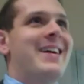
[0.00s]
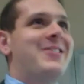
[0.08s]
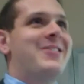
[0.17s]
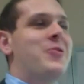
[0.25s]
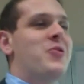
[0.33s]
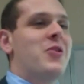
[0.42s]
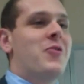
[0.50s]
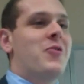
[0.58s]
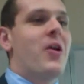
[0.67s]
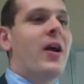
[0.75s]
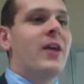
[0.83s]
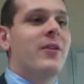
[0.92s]
I'll just ignore the
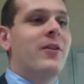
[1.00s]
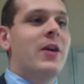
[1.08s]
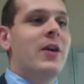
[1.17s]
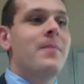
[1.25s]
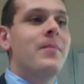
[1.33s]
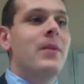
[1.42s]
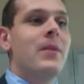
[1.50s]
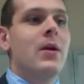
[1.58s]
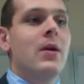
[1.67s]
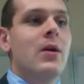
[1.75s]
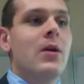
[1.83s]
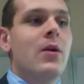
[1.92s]
wrong stuff. Okay.
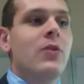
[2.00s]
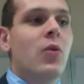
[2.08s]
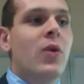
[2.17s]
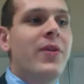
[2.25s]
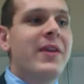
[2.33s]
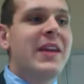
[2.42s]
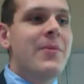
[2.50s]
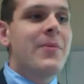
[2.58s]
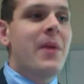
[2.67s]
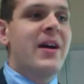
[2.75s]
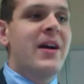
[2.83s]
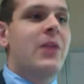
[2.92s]
So one thing to keep
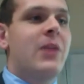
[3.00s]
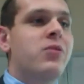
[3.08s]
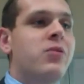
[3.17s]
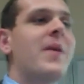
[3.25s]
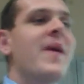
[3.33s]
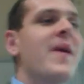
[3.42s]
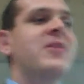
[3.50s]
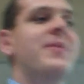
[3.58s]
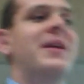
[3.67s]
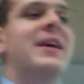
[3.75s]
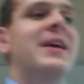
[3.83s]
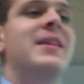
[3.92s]
in mind, I'll probably have
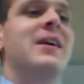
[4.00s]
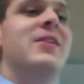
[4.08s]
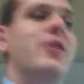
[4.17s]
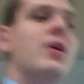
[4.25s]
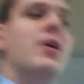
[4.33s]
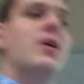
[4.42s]
something like this.